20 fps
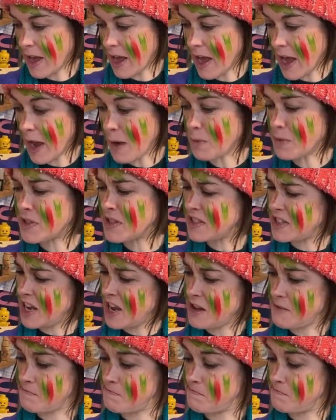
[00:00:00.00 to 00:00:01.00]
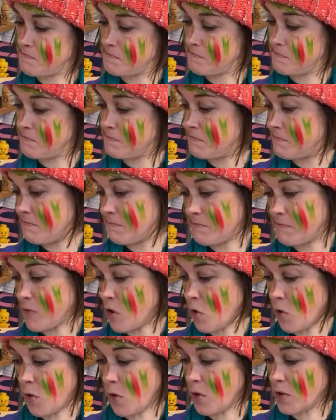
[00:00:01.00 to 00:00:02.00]
Auster
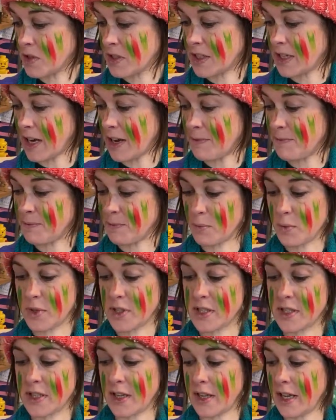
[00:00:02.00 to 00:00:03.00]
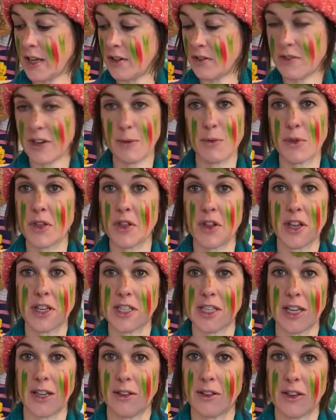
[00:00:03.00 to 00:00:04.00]
or Auster was in Greek
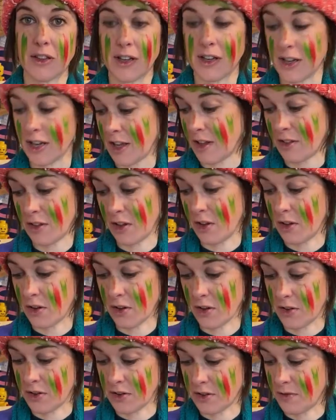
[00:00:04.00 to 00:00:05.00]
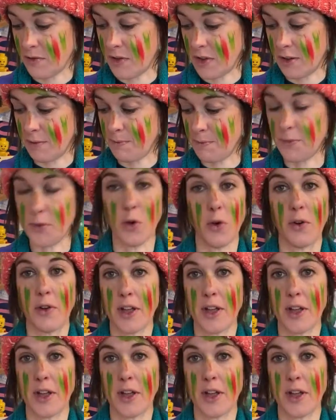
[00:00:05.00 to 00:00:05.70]
mythology the god of the north,